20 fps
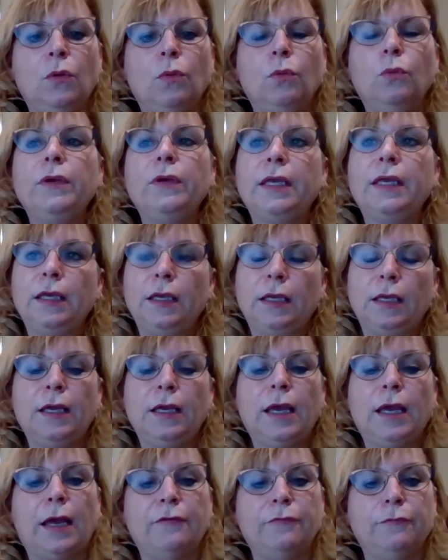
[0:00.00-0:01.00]
We
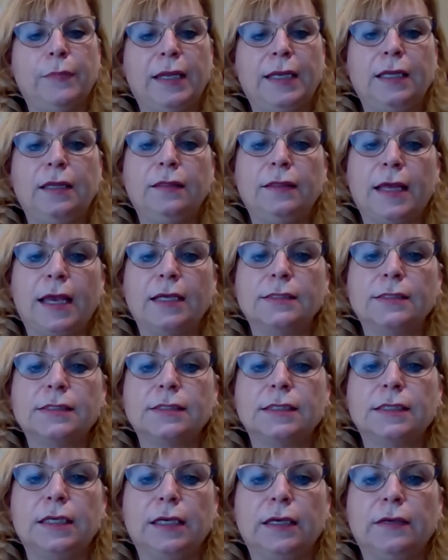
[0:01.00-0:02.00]
have many thanks
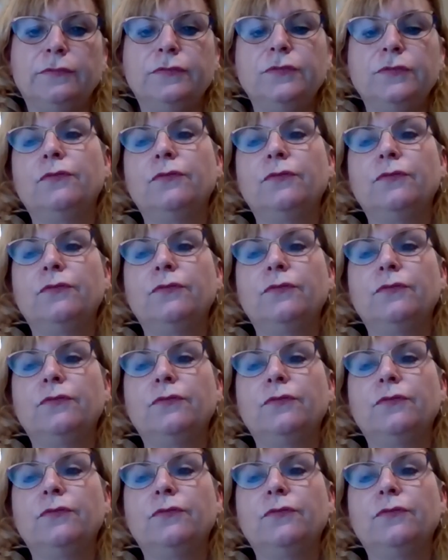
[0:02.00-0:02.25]
to give